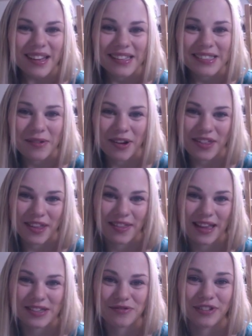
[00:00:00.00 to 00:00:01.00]
So I think
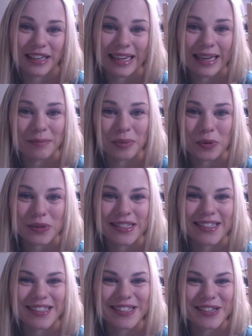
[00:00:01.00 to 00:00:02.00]
that's really
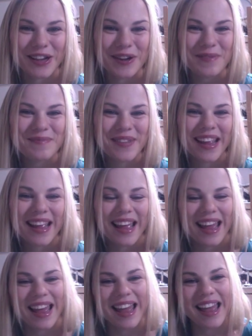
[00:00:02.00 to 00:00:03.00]
important too.
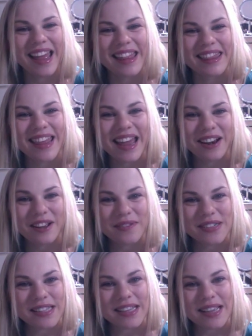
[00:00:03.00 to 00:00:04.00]
Then
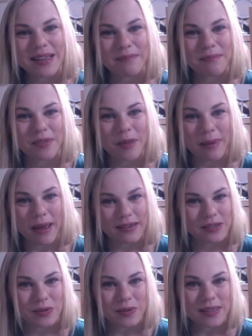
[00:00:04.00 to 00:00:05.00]
after the
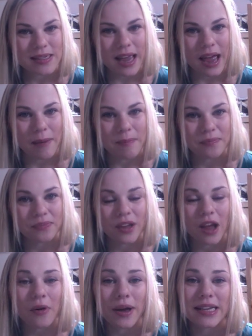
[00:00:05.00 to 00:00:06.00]
pencils,
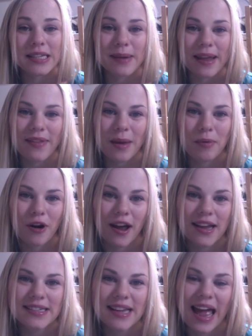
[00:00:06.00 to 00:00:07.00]
I explain their
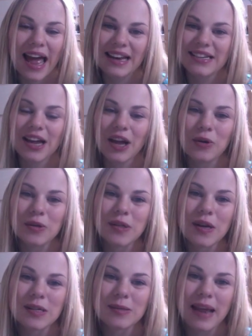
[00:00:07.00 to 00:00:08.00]
price, and I
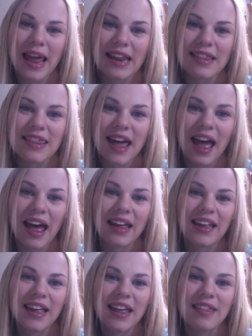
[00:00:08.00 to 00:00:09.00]
also explain that
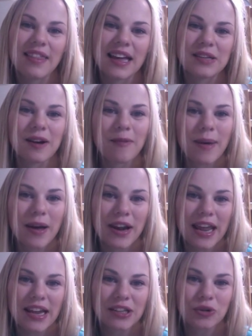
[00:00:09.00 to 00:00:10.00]
they're £12
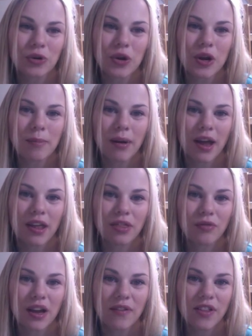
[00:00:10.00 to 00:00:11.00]
each, or you can buy
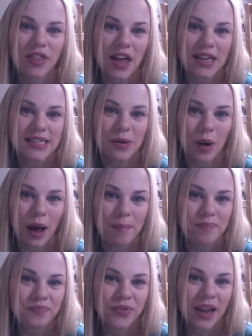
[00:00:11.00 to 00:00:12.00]
3 for
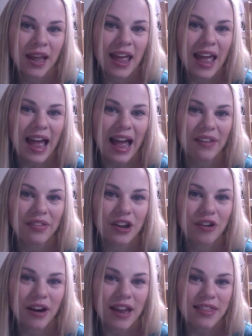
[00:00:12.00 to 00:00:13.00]
£31. And
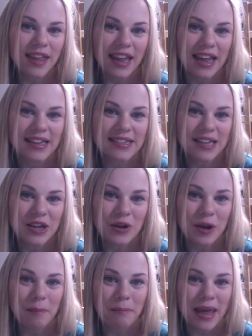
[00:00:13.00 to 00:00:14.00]
the great thing is that you
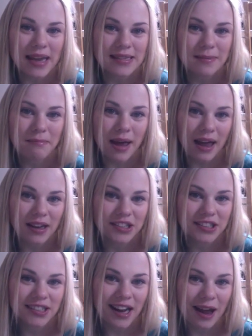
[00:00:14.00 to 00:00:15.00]
can mix and
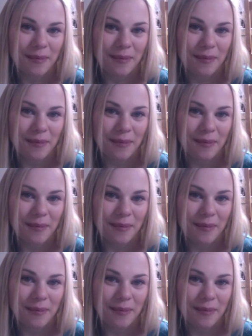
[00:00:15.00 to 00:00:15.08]
match